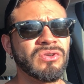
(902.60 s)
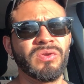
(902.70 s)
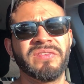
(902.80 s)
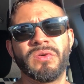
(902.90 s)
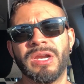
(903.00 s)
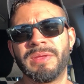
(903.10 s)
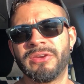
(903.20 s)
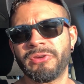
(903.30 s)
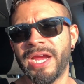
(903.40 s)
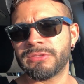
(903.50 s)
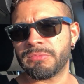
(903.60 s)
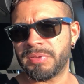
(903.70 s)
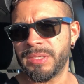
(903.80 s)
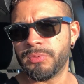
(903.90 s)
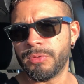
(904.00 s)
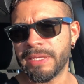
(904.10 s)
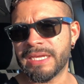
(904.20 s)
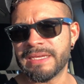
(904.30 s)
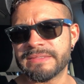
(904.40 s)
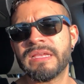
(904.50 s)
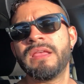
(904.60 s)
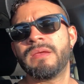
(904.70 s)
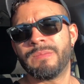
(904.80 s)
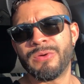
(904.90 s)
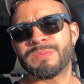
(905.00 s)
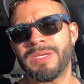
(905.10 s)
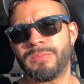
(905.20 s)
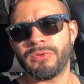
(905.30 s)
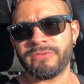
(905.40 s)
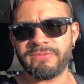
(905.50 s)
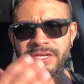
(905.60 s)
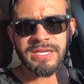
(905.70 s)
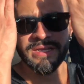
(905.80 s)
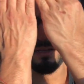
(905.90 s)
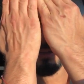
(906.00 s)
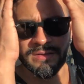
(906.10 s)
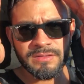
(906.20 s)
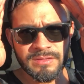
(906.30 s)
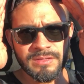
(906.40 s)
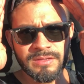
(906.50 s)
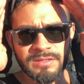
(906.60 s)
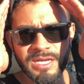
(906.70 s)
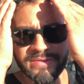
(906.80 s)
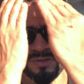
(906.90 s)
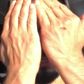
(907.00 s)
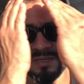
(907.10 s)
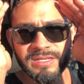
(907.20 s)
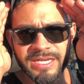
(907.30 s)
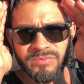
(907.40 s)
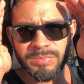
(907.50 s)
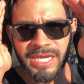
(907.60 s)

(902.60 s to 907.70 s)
You don't even want to interact with people because most people are fucking not even